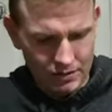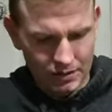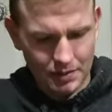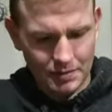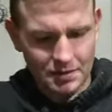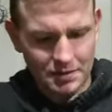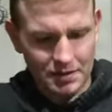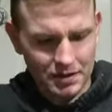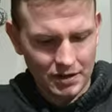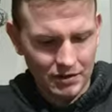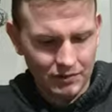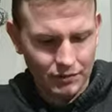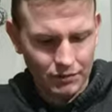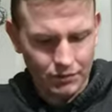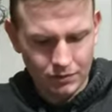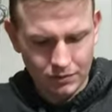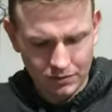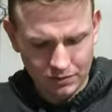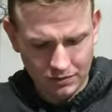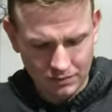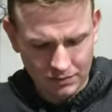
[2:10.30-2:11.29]
Gotta be
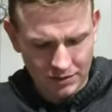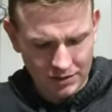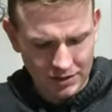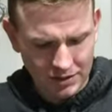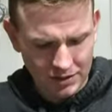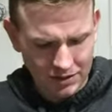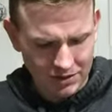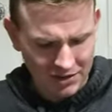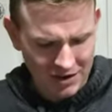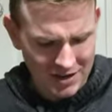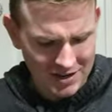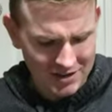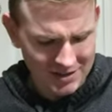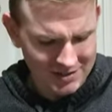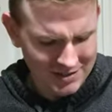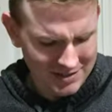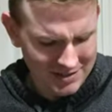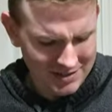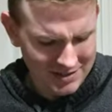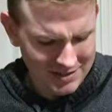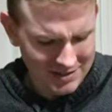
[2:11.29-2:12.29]
careful. I'll cut your
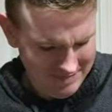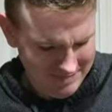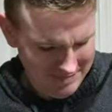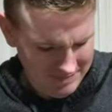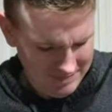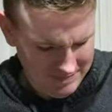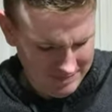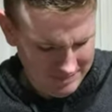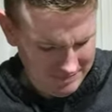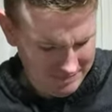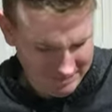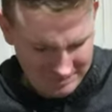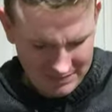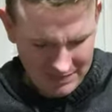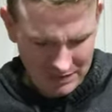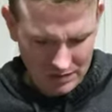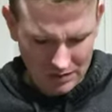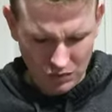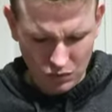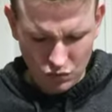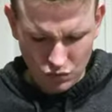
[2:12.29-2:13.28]
hands.
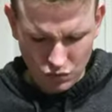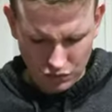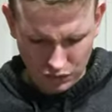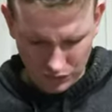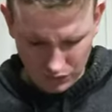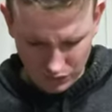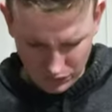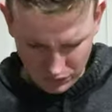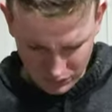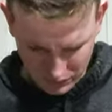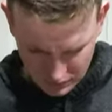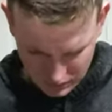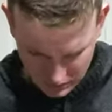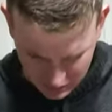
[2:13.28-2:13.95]
Oof.